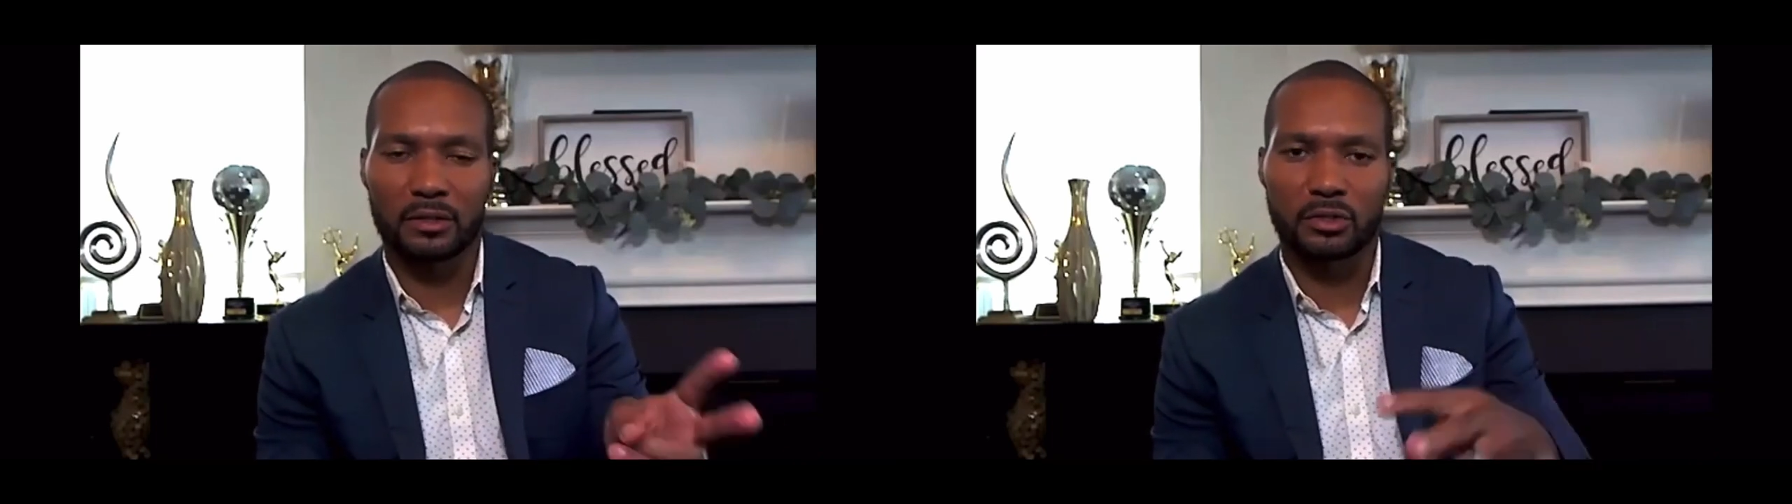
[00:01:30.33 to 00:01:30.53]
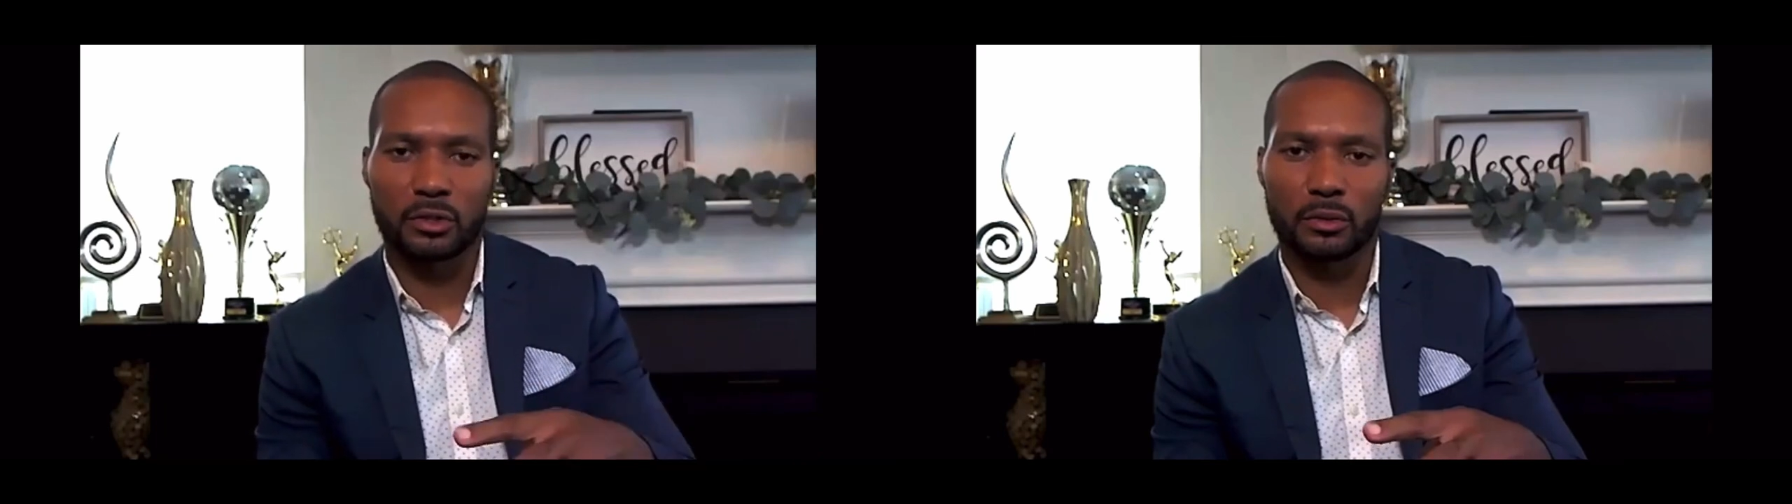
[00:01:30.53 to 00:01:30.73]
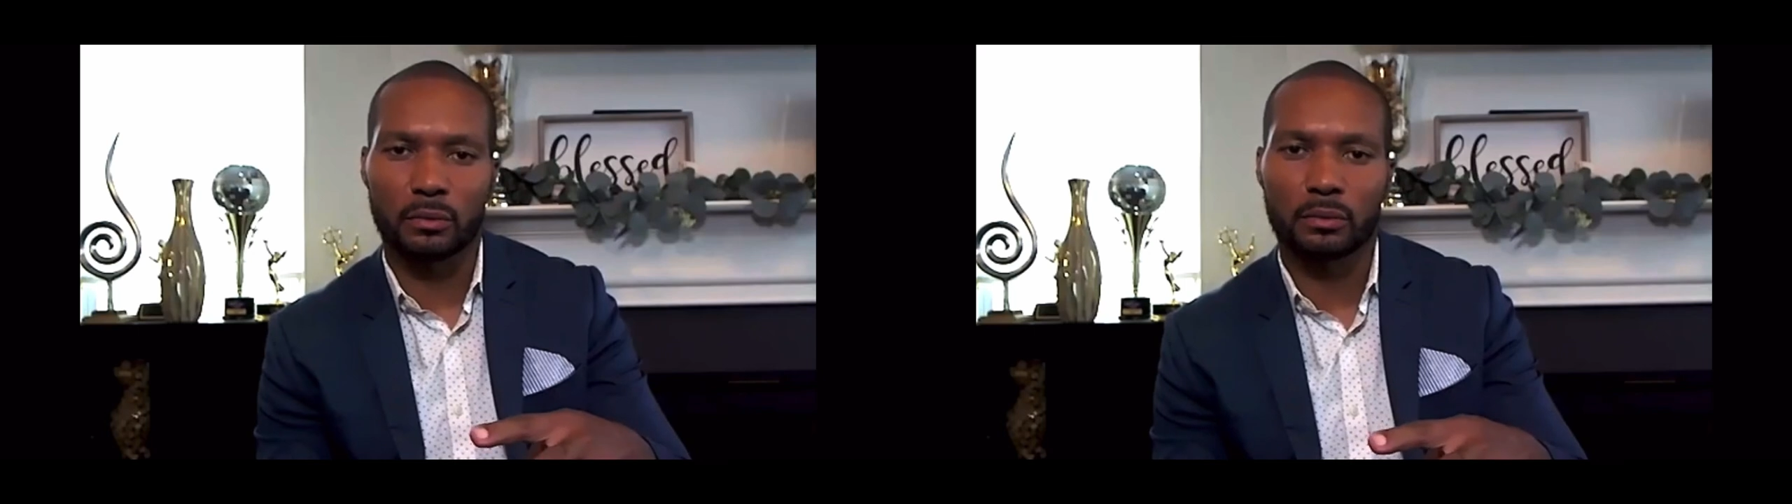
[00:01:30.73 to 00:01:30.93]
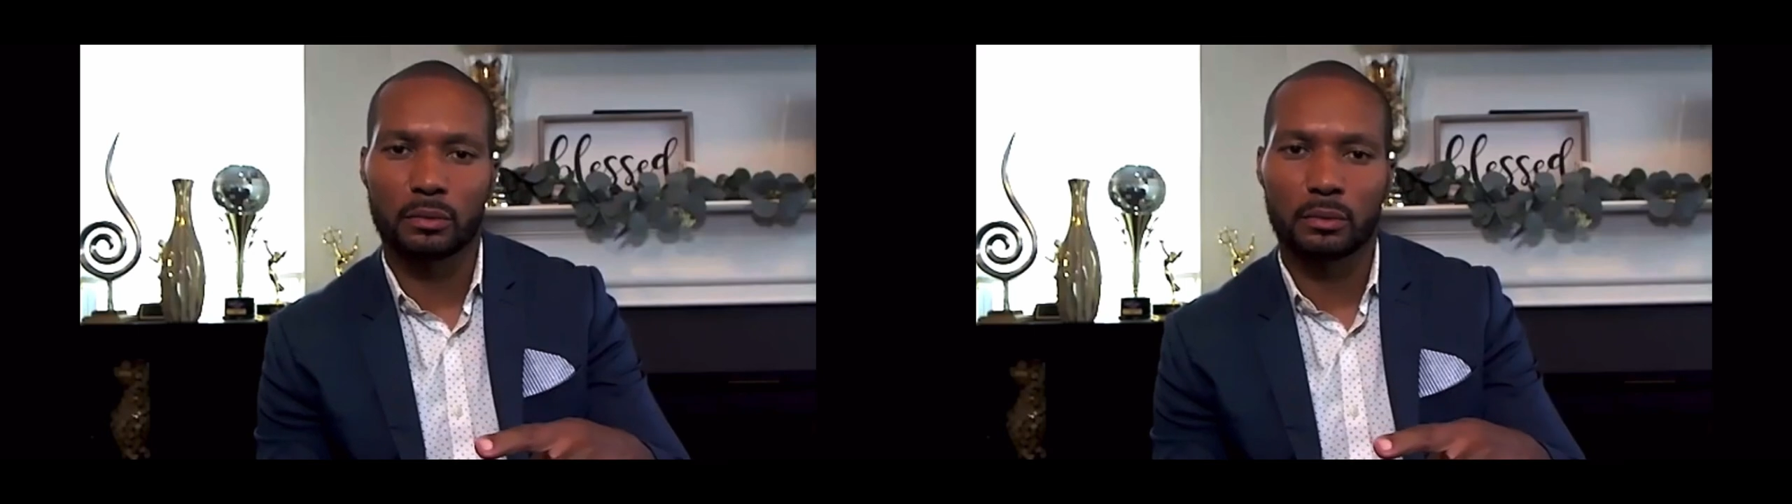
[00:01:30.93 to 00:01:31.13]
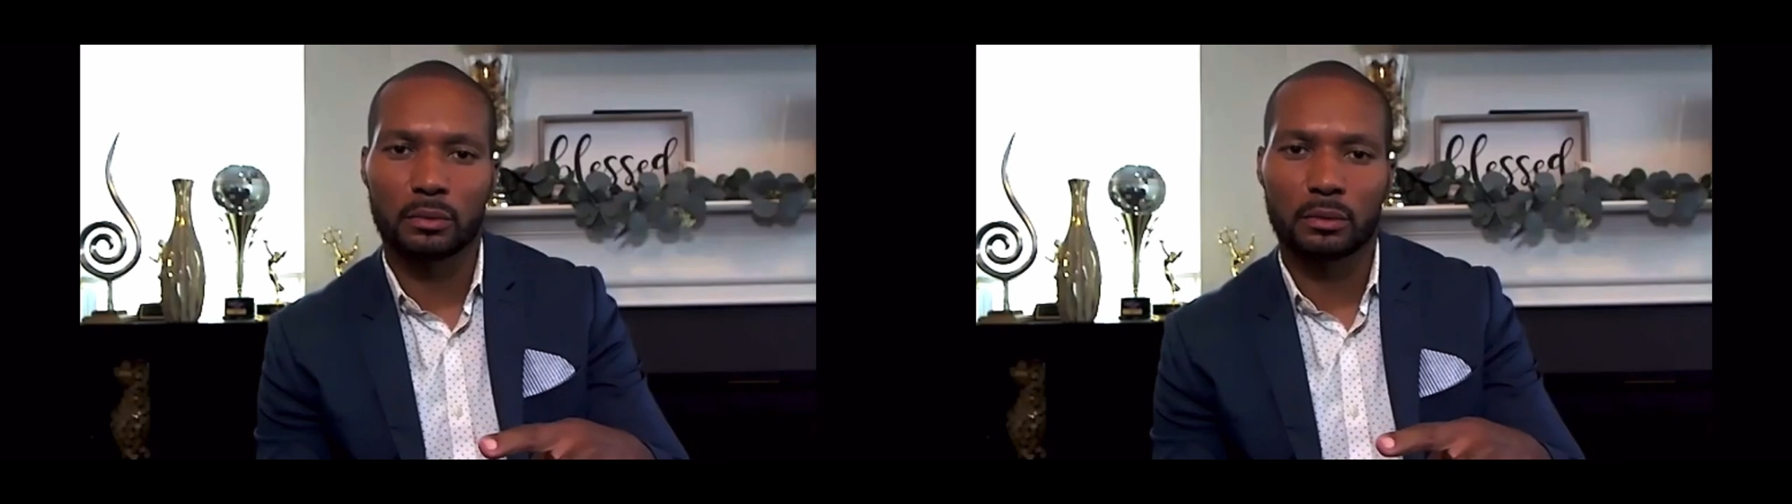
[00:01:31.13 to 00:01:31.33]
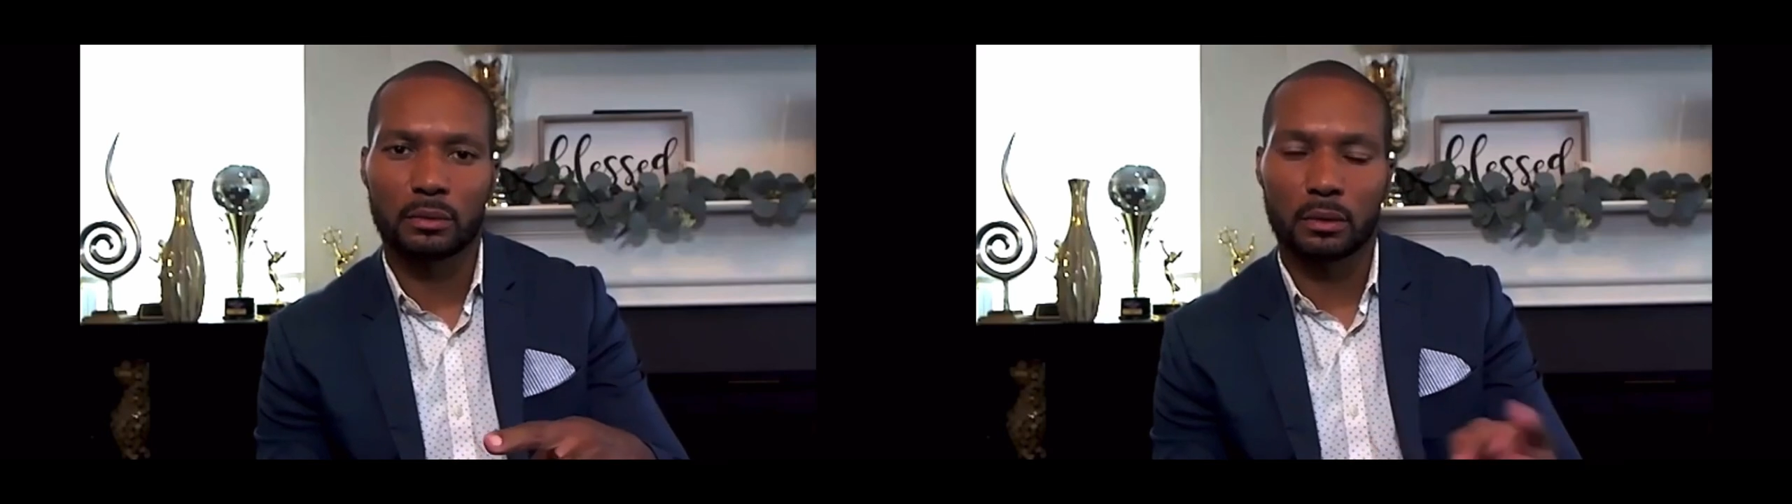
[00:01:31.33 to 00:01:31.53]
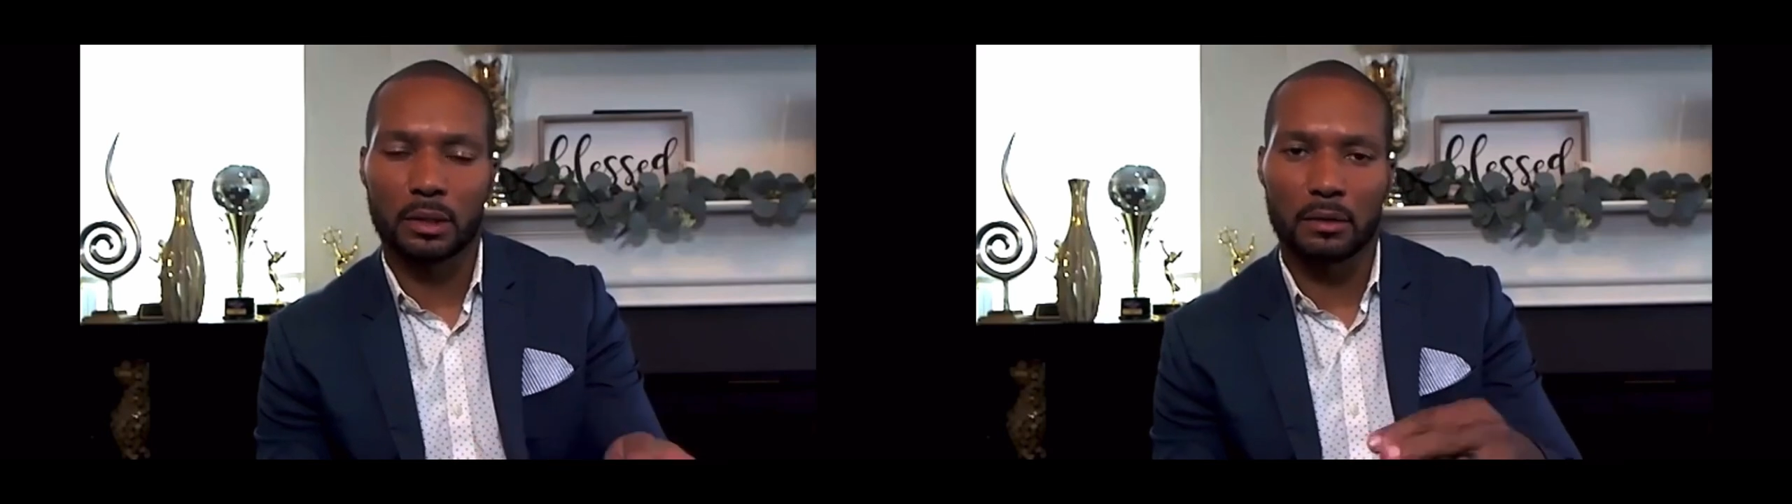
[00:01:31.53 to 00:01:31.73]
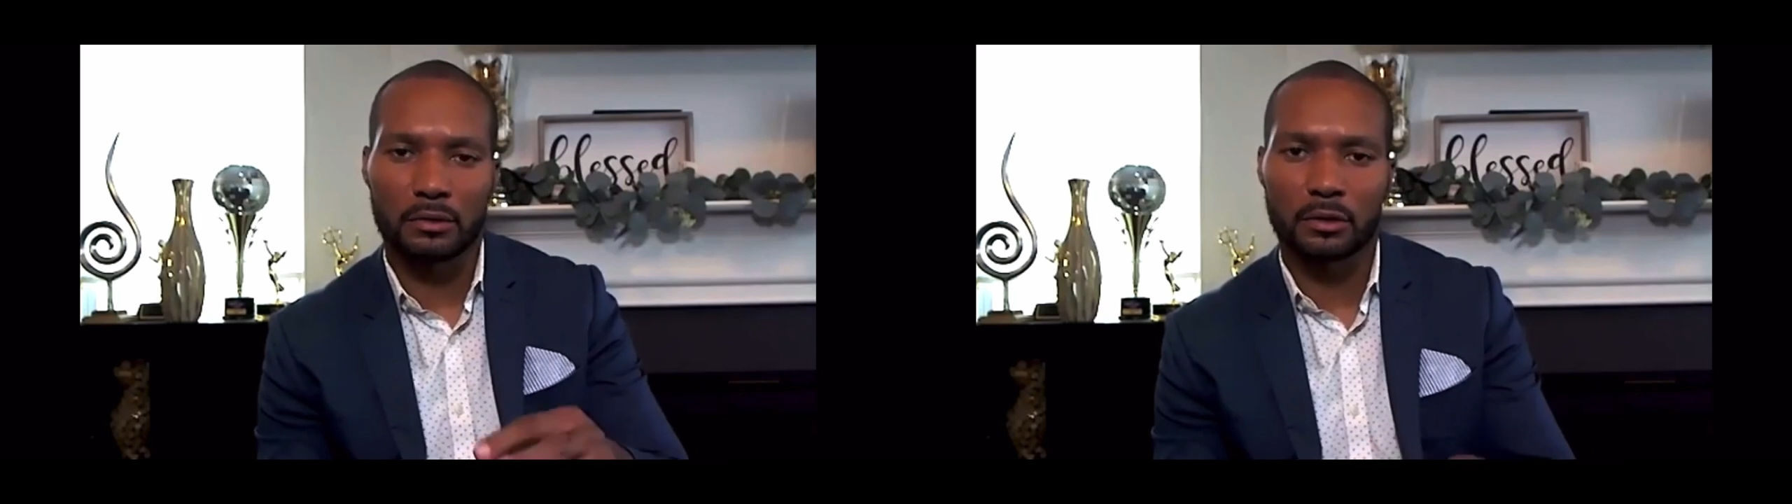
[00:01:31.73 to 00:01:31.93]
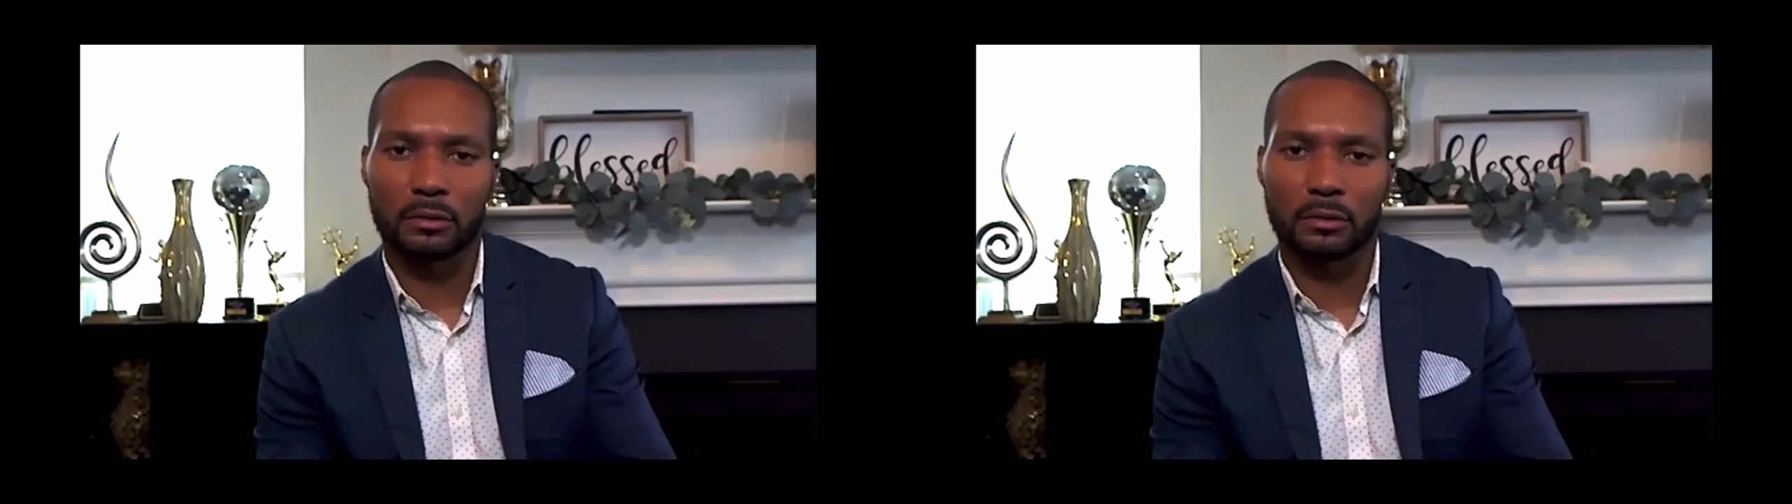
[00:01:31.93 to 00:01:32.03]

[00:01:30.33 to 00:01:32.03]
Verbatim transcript: two? Were the other two?